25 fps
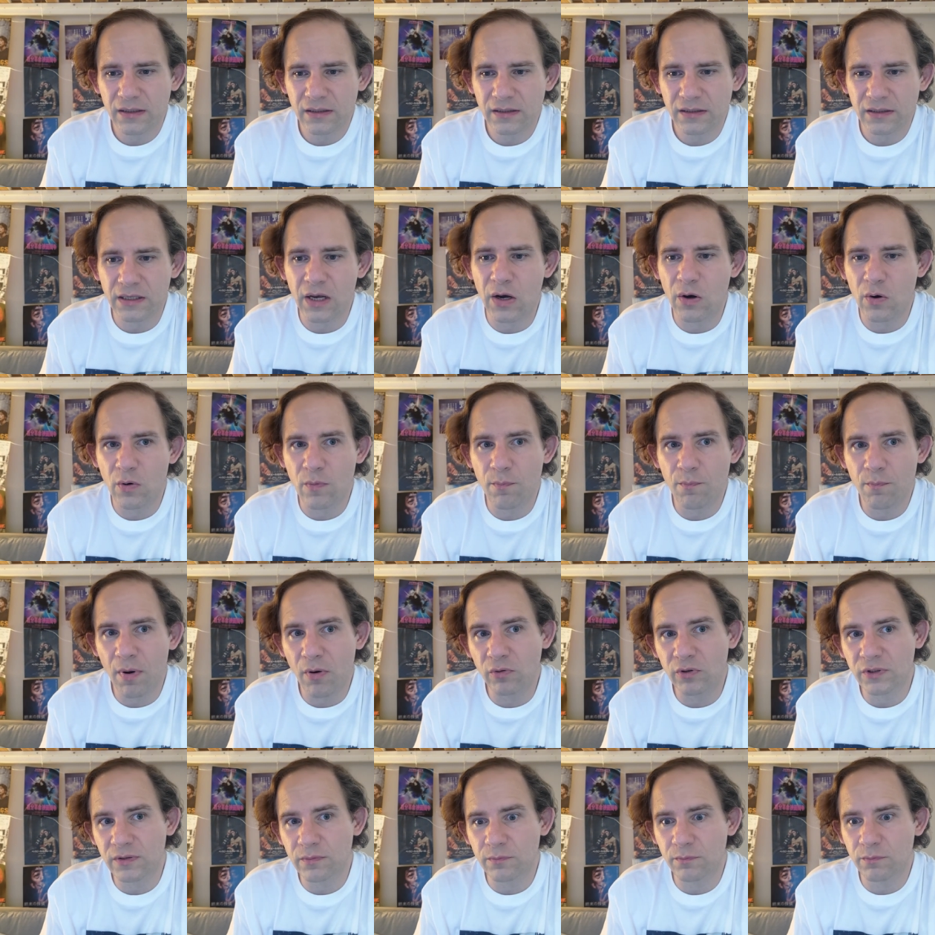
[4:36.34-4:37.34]
So
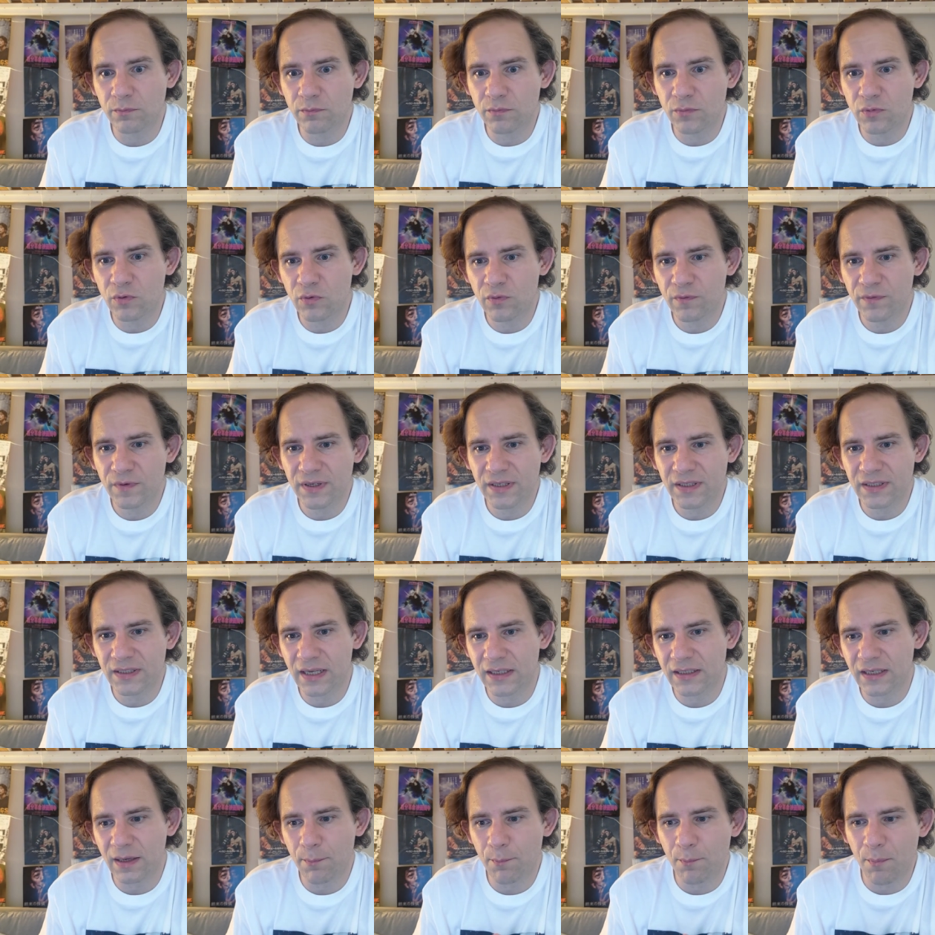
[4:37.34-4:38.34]
both movies
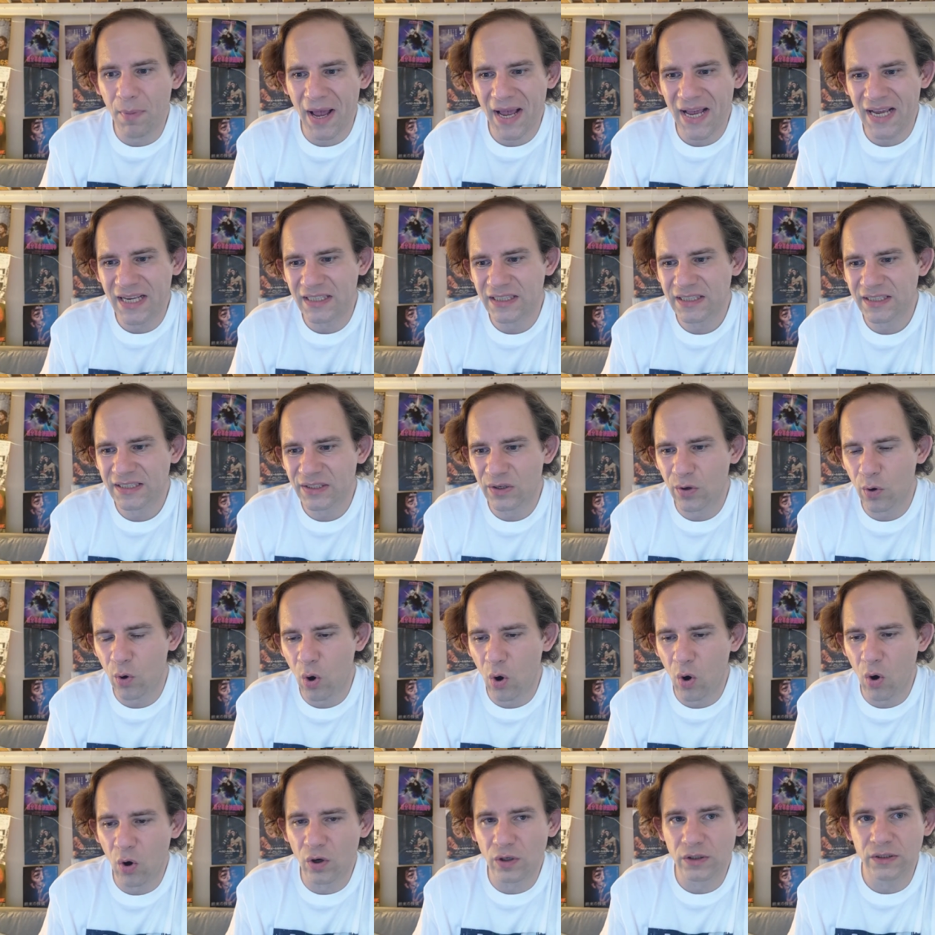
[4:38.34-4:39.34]
that are based
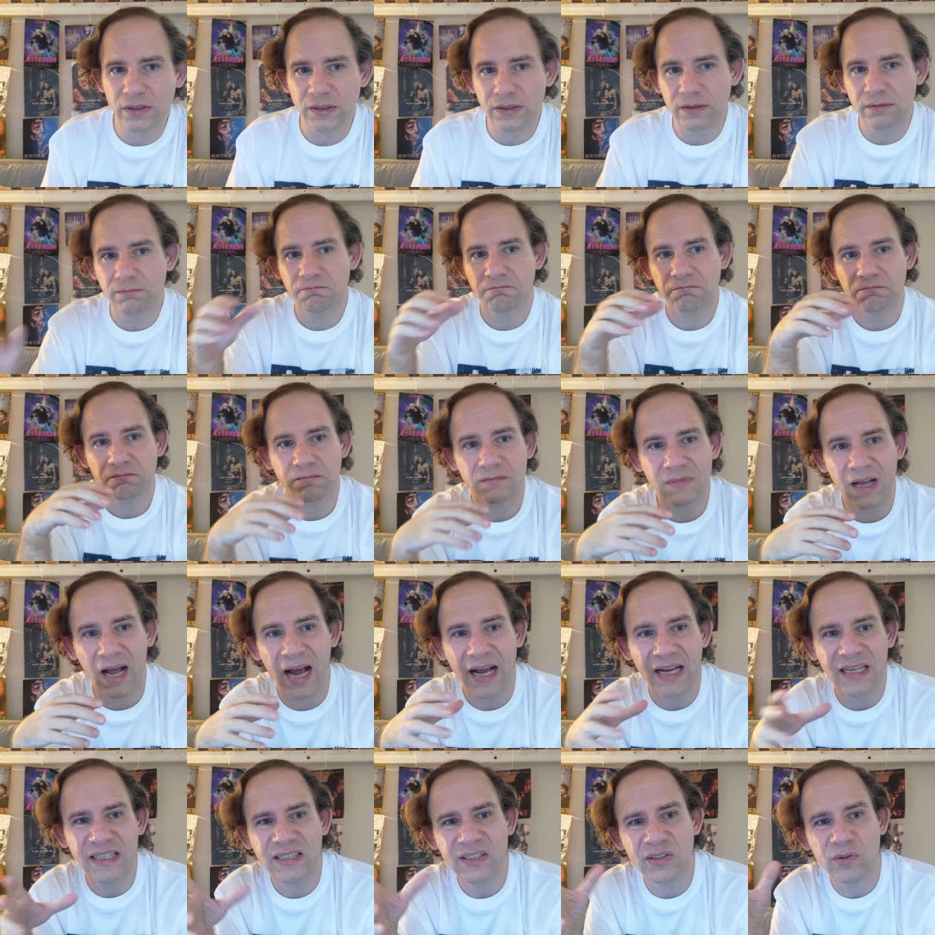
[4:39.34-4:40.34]
on
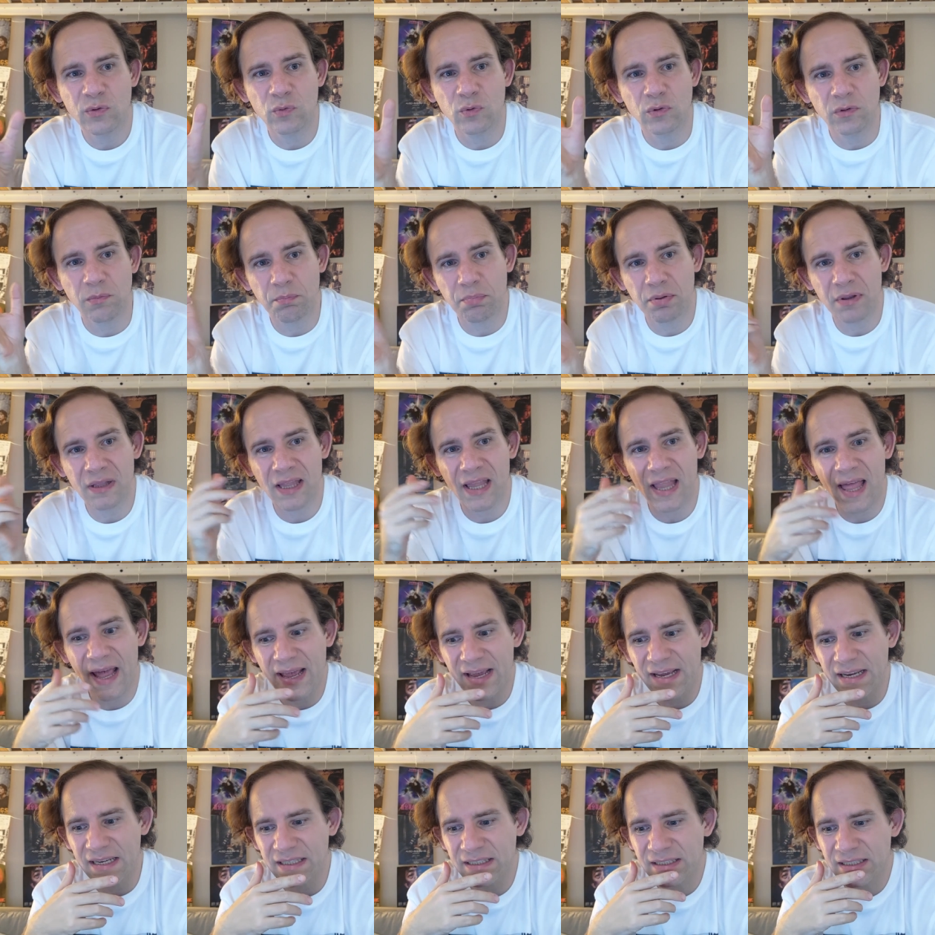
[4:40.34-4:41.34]
high school
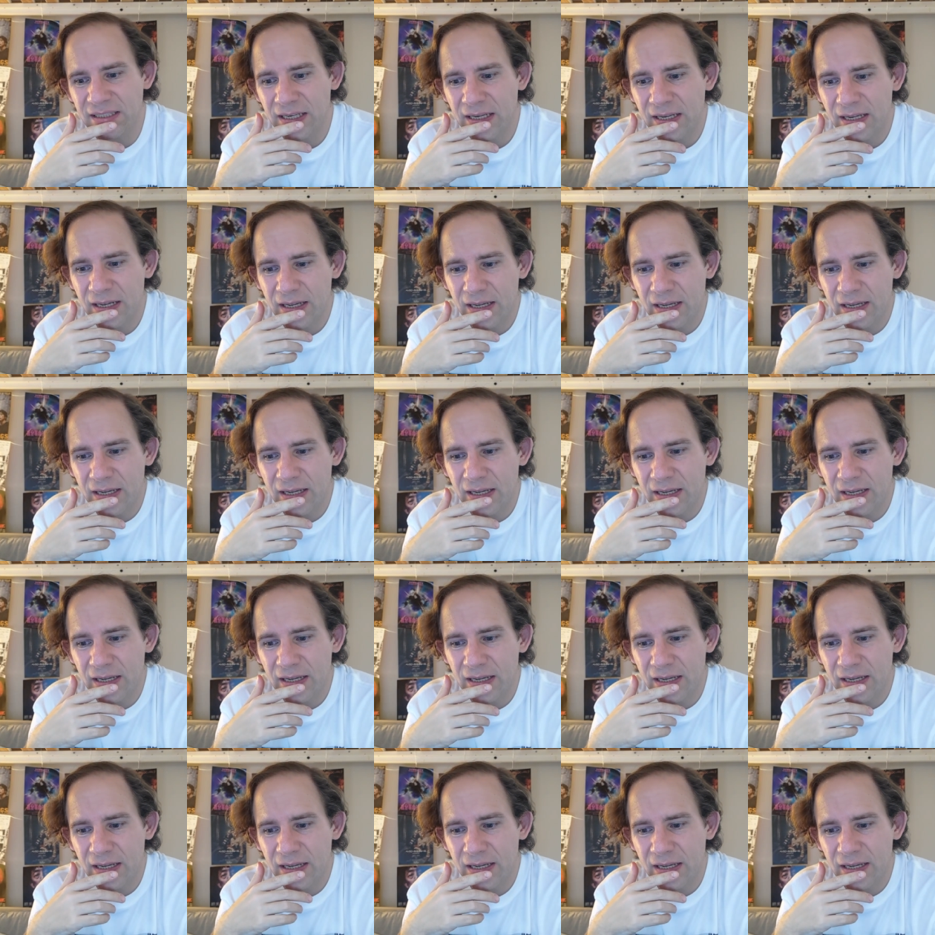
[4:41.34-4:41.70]
plays.